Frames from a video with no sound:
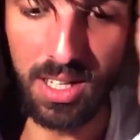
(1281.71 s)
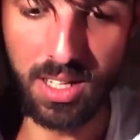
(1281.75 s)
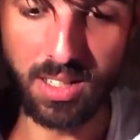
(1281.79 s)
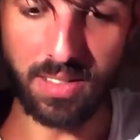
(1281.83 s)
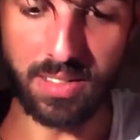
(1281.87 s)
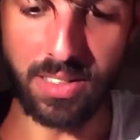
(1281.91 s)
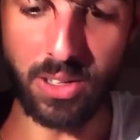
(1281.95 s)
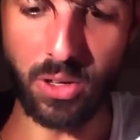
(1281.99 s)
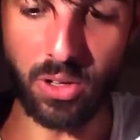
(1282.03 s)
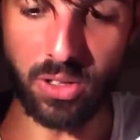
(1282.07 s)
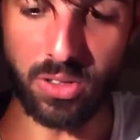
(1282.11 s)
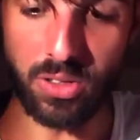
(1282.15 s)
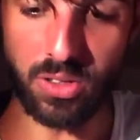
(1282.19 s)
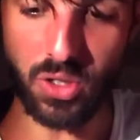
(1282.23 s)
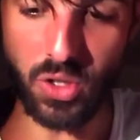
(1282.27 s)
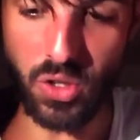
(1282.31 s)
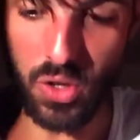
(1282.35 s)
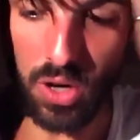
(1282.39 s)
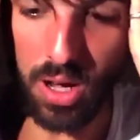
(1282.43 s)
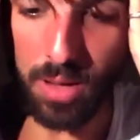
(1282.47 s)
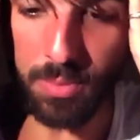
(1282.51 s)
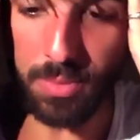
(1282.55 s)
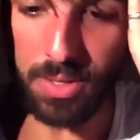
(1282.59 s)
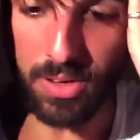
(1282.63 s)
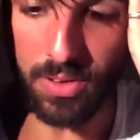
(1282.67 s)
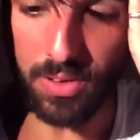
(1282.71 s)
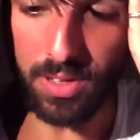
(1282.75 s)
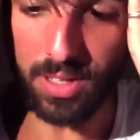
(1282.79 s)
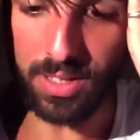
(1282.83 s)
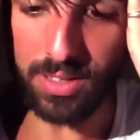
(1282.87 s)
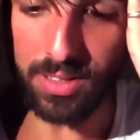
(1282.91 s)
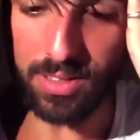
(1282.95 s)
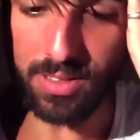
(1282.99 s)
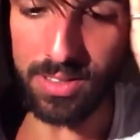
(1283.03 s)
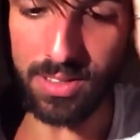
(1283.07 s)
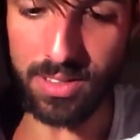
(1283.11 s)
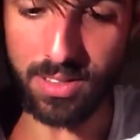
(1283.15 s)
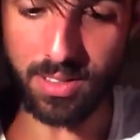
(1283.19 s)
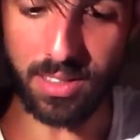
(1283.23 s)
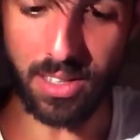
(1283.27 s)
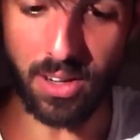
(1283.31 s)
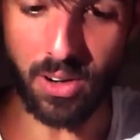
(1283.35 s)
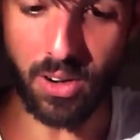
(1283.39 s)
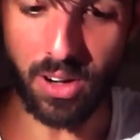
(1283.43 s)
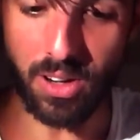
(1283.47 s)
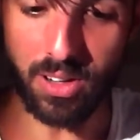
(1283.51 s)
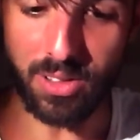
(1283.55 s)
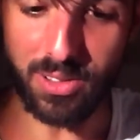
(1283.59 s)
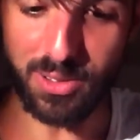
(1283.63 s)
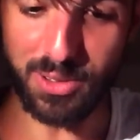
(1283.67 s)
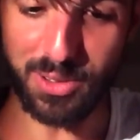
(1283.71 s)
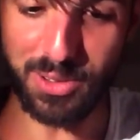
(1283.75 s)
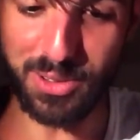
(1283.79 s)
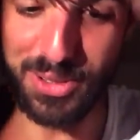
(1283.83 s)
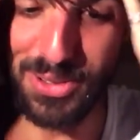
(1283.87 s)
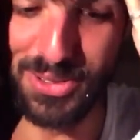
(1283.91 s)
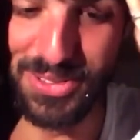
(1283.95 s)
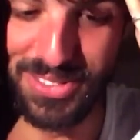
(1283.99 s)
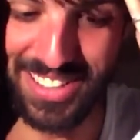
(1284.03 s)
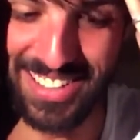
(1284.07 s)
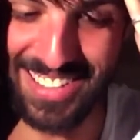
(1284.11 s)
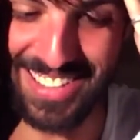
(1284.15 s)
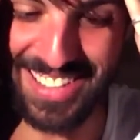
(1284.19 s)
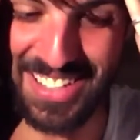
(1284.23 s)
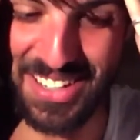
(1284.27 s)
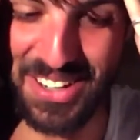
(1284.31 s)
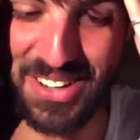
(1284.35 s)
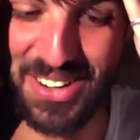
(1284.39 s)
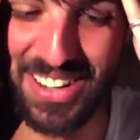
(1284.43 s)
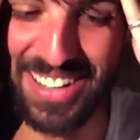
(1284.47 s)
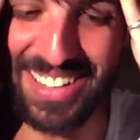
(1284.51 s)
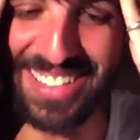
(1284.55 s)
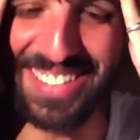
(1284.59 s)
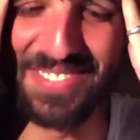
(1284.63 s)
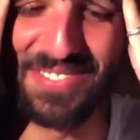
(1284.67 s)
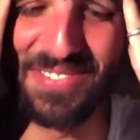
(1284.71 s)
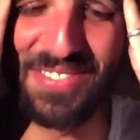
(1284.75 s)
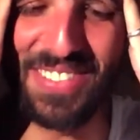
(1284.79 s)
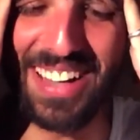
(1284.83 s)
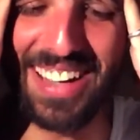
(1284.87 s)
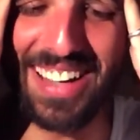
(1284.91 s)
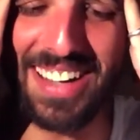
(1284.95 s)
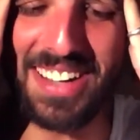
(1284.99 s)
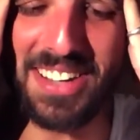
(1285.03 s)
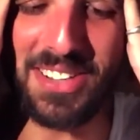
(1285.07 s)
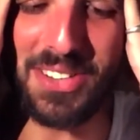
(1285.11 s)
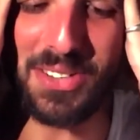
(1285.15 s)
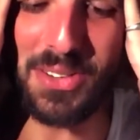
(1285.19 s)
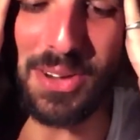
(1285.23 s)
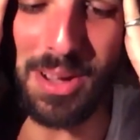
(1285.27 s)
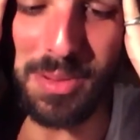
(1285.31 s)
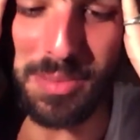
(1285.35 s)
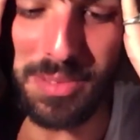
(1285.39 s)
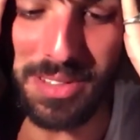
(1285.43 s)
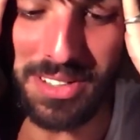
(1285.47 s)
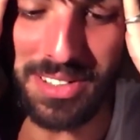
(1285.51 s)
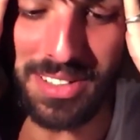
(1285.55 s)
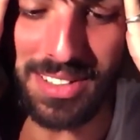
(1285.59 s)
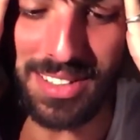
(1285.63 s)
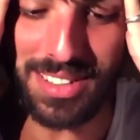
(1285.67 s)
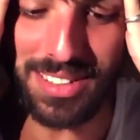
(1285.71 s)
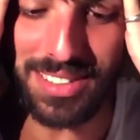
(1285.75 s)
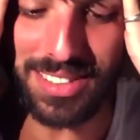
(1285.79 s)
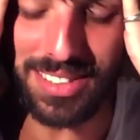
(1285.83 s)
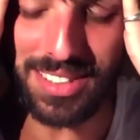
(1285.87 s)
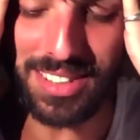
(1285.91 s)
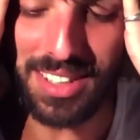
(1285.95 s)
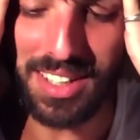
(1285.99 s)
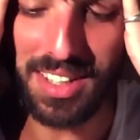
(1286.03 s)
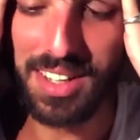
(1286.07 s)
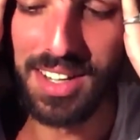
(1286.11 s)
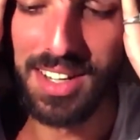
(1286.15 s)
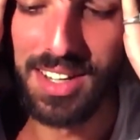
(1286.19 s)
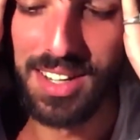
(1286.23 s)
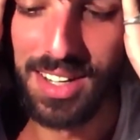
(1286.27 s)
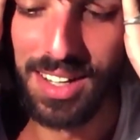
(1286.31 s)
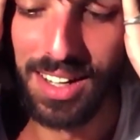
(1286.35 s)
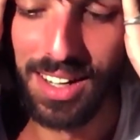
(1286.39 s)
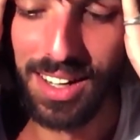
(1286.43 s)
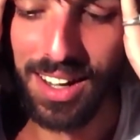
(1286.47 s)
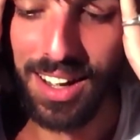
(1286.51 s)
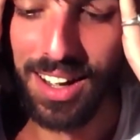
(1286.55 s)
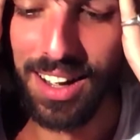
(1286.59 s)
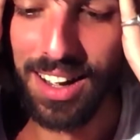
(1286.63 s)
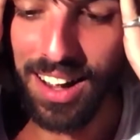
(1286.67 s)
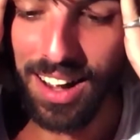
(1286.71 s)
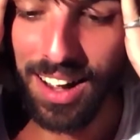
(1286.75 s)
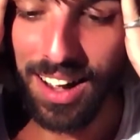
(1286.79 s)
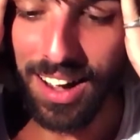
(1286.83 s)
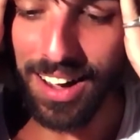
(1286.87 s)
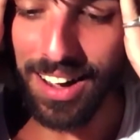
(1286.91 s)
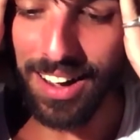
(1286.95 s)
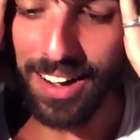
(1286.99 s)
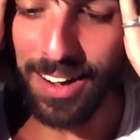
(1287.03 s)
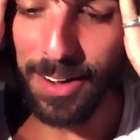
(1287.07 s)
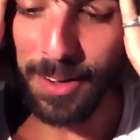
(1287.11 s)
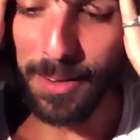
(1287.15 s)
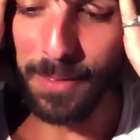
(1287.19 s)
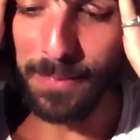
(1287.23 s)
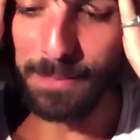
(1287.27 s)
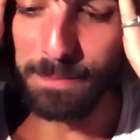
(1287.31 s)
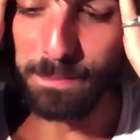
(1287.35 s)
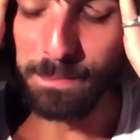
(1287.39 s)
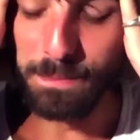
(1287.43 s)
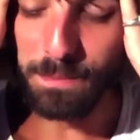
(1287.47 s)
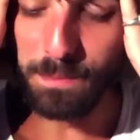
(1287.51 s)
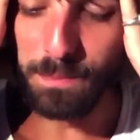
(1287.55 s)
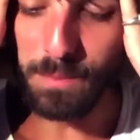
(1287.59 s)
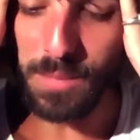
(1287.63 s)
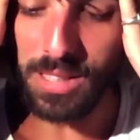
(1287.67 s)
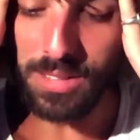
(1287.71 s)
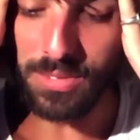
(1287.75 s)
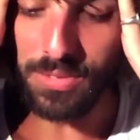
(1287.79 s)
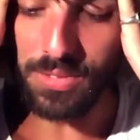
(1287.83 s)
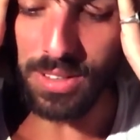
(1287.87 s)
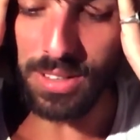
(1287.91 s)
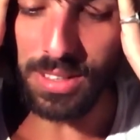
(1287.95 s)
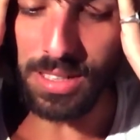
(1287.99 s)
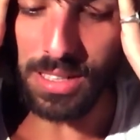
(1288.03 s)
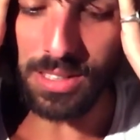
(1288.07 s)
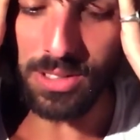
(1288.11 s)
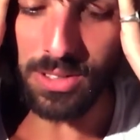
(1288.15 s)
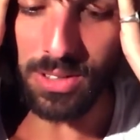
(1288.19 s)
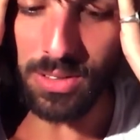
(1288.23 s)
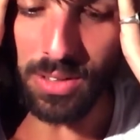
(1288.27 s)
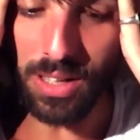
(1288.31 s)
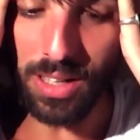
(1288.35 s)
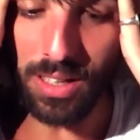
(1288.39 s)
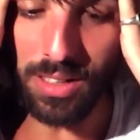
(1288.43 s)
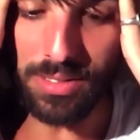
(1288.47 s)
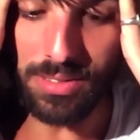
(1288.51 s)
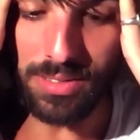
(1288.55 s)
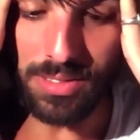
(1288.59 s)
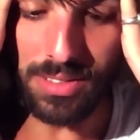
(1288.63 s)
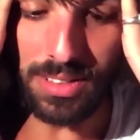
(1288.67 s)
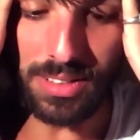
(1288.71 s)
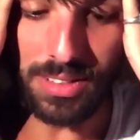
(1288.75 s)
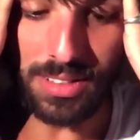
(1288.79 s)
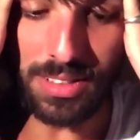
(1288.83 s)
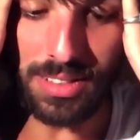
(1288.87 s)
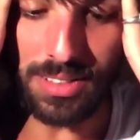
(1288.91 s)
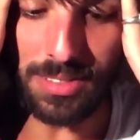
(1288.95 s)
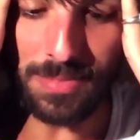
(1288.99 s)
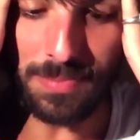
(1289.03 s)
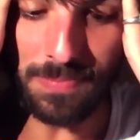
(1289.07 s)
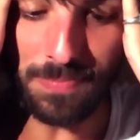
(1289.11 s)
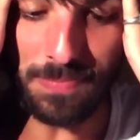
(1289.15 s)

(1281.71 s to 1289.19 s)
There are strawberries. There are flying strawberries. I feel that's relevant.